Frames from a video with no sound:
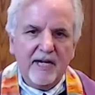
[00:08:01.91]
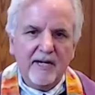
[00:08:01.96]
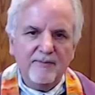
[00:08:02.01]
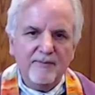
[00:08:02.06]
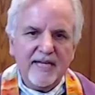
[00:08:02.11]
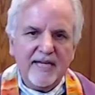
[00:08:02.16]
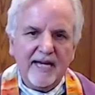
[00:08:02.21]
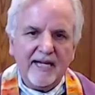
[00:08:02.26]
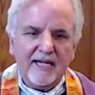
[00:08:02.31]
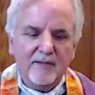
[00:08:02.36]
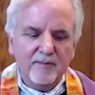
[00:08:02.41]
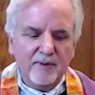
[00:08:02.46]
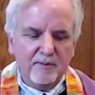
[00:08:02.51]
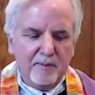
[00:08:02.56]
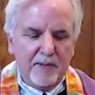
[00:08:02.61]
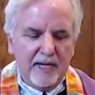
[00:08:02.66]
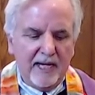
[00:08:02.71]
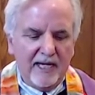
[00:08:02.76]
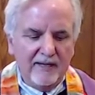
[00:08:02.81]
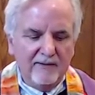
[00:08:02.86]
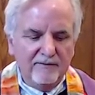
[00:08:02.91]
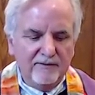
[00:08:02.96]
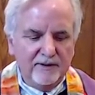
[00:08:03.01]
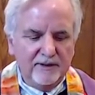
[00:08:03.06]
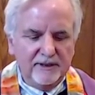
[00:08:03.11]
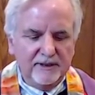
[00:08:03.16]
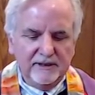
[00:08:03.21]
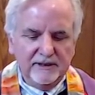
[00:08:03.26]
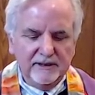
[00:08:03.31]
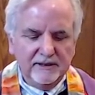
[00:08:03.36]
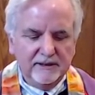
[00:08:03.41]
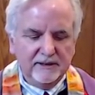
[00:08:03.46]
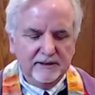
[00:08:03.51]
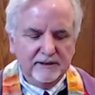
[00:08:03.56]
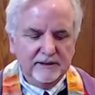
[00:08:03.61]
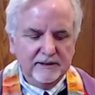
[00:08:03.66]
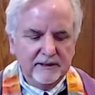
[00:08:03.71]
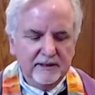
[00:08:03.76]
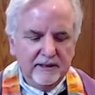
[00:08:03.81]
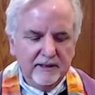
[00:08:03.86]
sometimes that can be
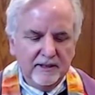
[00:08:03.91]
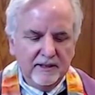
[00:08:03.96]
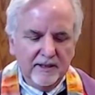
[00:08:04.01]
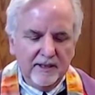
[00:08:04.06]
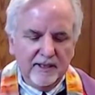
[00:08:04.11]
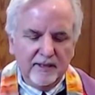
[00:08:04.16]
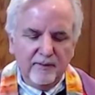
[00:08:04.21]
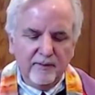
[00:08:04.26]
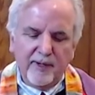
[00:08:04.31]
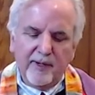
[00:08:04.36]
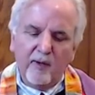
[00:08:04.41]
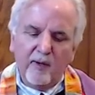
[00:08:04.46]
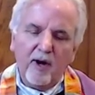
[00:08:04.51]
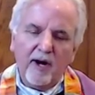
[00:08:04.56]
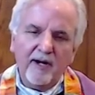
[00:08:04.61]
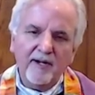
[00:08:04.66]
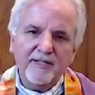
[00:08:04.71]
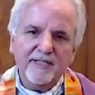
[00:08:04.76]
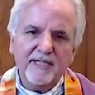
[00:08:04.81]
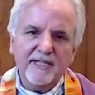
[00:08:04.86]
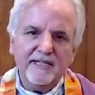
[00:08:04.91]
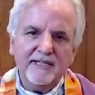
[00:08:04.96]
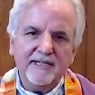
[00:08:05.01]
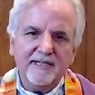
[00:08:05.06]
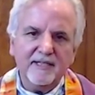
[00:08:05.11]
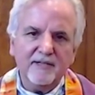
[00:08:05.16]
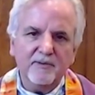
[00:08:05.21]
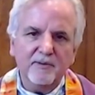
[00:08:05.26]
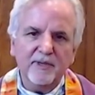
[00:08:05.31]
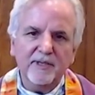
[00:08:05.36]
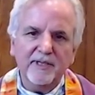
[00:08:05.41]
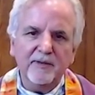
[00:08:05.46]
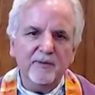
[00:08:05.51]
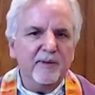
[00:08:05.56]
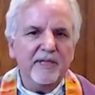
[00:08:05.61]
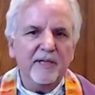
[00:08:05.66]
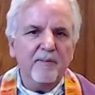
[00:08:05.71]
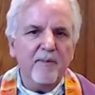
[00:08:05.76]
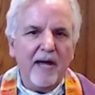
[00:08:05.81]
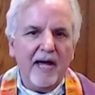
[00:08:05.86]
painful and requires us to
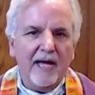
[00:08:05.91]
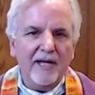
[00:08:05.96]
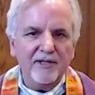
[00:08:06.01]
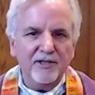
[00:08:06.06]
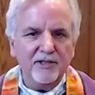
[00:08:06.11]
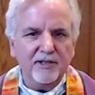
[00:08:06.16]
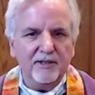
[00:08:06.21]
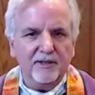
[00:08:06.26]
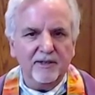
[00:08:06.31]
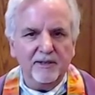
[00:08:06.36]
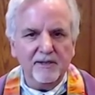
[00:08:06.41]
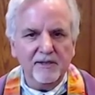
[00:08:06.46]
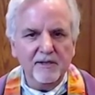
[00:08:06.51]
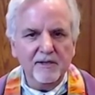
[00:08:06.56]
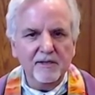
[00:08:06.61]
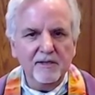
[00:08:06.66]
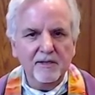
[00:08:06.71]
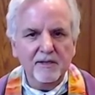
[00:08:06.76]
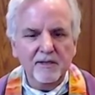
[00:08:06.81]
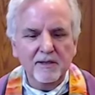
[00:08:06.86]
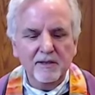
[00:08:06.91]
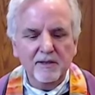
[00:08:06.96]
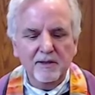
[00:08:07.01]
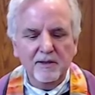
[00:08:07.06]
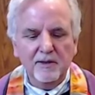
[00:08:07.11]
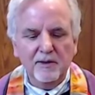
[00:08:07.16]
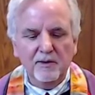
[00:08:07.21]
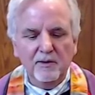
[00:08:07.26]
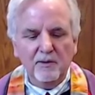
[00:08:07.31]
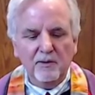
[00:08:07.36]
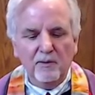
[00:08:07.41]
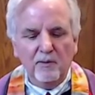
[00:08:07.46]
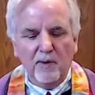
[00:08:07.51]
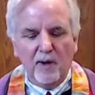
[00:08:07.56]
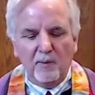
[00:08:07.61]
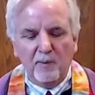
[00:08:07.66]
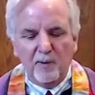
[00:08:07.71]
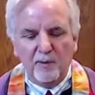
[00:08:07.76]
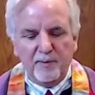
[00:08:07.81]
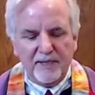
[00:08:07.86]
really reimagine
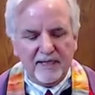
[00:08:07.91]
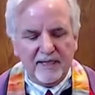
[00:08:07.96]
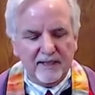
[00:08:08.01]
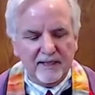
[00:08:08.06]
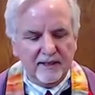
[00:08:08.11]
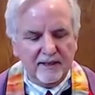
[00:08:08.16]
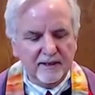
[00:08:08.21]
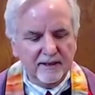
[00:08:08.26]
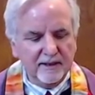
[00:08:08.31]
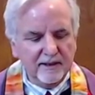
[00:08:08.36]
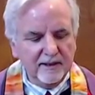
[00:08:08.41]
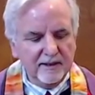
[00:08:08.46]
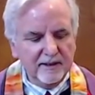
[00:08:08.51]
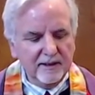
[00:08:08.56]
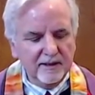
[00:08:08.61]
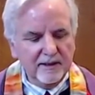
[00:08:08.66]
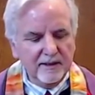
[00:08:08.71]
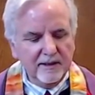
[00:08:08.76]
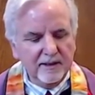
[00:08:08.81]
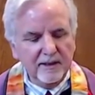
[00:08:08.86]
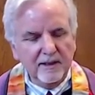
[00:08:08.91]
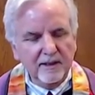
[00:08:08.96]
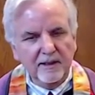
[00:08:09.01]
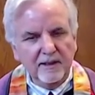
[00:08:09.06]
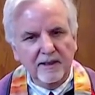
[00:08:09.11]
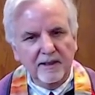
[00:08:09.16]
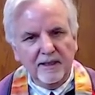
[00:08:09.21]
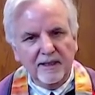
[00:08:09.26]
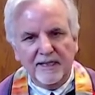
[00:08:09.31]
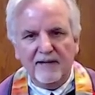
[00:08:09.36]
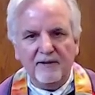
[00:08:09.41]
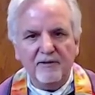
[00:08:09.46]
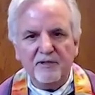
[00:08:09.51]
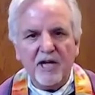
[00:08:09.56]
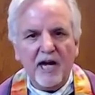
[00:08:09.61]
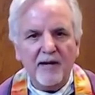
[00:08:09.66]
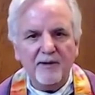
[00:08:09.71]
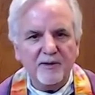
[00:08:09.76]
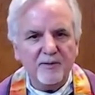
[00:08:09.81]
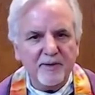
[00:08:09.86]
what will be. And
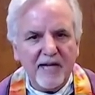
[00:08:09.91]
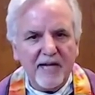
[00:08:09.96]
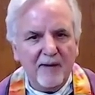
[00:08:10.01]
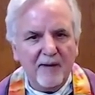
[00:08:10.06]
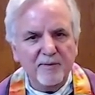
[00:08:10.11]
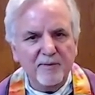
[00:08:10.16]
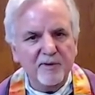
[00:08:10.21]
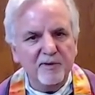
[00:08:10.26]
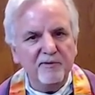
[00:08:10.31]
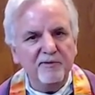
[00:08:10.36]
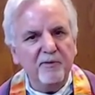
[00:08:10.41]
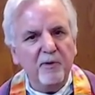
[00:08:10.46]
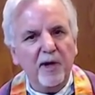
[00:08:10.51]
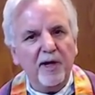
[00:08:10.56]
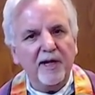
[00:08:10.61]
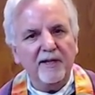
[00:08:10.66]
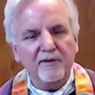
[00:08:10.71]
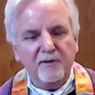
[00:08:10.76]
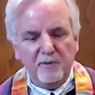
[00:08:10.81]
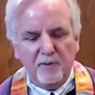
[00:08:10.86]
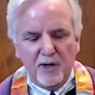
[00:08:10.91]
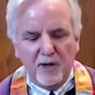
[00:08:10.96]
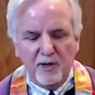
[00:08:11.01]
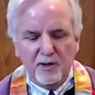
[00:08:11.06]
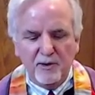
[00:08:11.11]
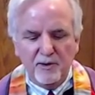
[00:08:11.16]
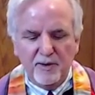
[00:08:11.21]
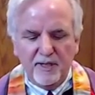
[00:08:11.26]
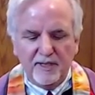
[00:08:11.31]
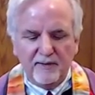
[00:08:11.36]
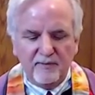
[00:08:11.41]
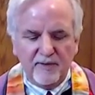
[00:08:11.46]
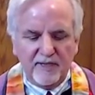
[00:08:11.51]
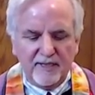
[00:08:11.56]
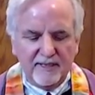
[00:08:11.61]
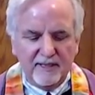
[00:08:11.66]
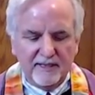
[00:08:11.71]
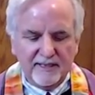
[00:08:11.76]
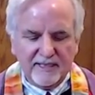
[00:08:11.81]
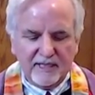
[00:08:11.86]
other times we come to a fork in the road
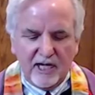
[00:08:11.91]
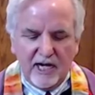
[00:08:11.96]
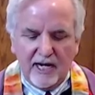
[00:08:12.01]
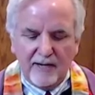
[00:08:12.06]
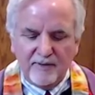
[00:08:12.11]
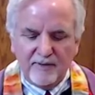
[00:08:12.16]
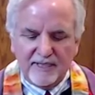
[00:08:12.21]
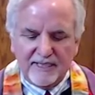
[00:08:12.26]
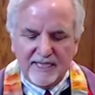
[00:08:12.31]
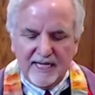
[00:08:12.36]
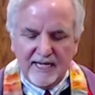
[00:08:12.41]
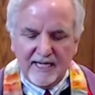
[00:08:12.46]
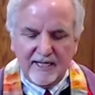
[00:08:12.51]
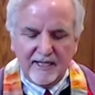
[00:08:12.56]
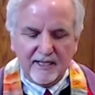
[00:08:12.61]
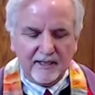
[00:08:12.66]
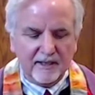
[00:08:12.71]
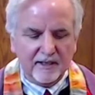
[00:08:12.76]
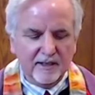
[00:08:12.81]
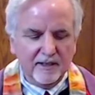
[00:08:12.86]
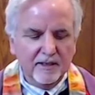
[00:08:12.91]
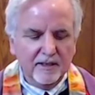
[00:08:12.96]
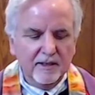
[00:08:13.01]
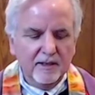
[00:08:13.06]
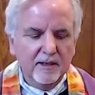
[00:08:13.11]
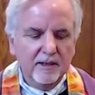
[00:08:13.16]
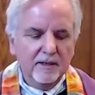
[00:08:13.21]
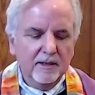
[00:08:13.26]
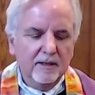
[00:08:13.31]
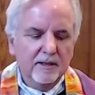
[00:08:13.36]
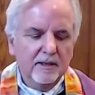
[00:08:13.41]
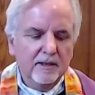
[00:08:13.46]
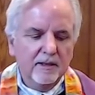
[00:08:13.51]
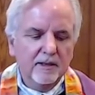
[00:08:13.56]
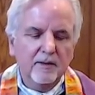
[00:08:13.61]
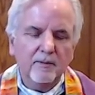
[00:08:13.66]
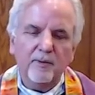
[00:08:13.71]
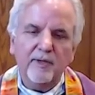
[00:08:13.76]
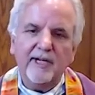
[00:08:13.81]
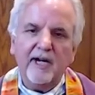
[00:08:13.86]
and it's time to take it,
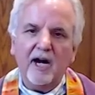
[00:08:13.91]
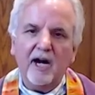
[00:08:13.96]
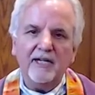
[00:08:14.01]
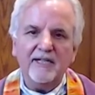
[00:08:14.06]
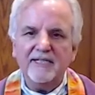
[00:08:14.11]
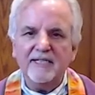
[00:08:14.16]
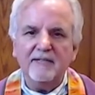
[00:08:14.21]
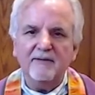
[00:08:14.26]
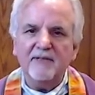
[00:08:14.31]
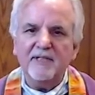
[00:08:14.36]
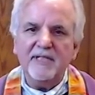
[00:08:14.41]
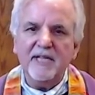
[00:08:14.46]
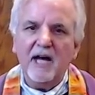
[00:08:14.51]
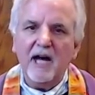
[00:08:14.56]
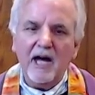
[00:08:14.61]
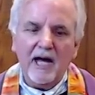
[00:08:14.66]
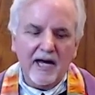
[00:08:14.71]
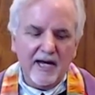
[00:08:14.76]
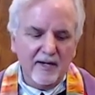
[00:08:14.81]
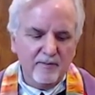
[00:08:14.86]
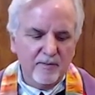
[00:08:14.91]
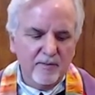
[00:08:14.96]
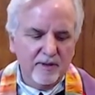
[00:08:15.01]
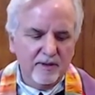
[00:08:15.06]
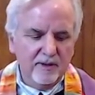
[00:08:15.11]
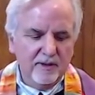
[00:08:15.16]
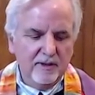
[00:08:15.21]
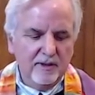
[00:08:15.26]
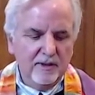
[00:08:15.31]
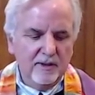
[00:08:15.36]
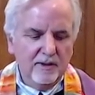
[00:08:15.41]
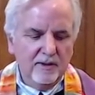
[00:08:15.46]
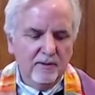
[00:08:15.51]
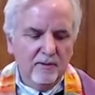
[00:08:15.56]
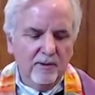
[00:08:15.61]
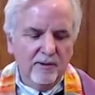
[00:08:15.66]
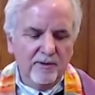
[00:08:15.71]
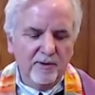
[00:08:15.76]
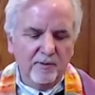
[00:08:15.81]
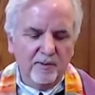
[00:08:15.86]
regardless of the time
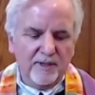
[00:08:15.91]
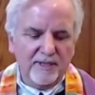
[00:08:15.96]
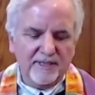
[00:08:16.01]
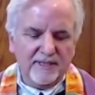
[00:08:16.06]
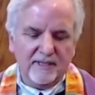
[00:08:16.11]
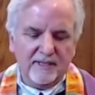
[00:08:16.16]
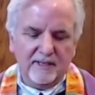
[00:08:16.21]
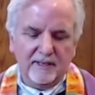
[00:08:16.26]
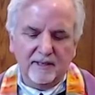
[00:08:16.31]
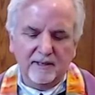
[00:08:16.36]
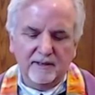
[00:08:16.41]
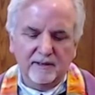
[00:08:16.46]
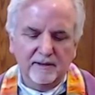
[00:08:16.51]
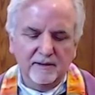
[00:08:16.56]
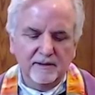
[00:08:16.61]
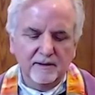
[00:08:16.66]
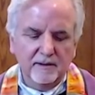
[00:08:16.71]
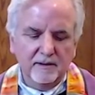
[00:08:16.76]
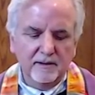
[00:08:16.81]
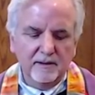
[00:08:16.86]
or the reason.